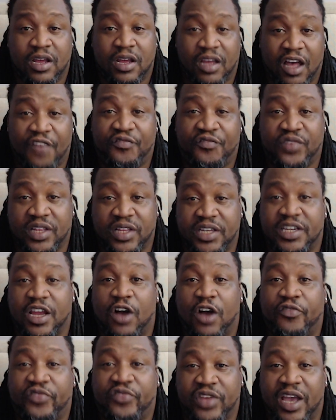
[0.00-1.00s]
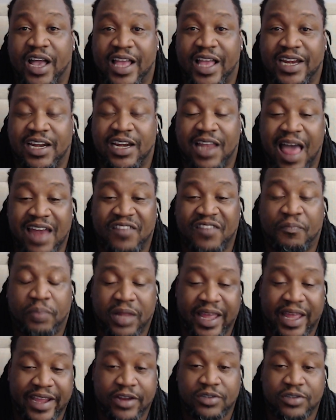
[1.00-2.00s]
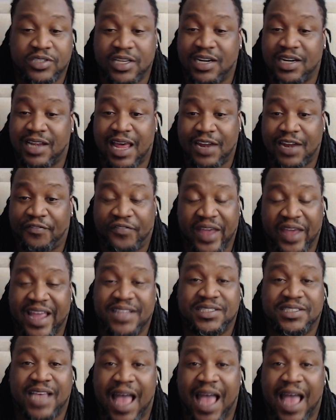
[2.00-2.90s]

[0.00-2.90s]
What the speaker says: of Philadelphia in a lot of players and a lot of fans'